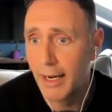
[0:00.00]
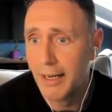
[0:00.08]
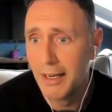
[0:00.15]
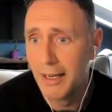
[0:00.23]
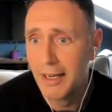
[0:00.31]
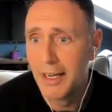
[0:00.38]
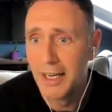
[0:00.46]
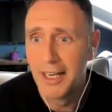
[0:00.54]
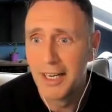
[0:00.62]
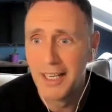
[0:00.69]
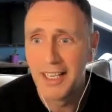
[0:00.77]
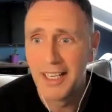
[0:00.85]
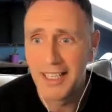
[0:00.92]
Yeah.
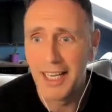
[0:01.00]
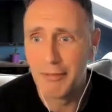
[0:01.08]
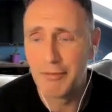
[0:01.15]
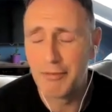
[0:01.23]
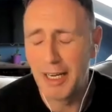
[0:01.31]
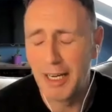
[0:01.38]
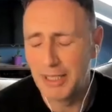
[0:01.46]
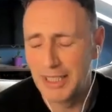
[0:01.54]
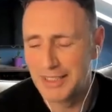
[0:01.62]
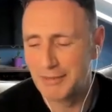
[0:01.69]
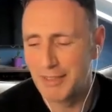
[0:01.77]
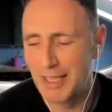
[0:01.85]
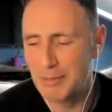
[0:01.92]
Yeah.
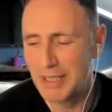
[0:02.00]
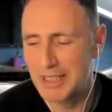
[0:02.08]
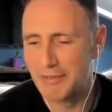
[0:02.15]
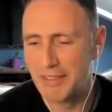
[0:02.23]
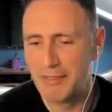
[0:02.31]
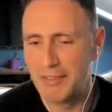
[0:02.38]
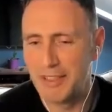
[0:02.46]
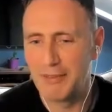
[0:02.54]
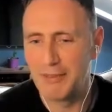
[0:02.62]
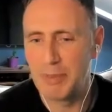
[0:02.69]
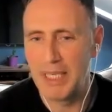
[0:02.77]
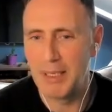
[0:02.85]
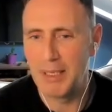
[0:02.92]
Fabulous. Fabulous. Vivi,
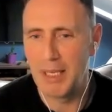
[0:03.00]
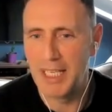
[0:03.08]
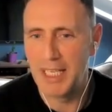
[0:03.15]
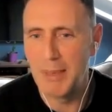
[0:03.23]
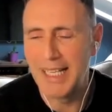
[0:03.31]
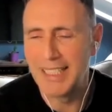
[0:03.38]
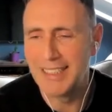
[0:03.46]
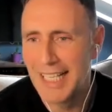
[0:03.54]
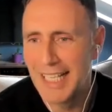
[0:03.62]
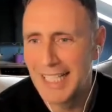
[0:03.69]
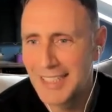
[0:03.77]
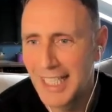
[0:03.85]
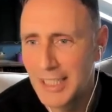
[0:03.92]
you've been an amazing
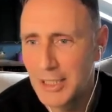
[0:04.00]
guest.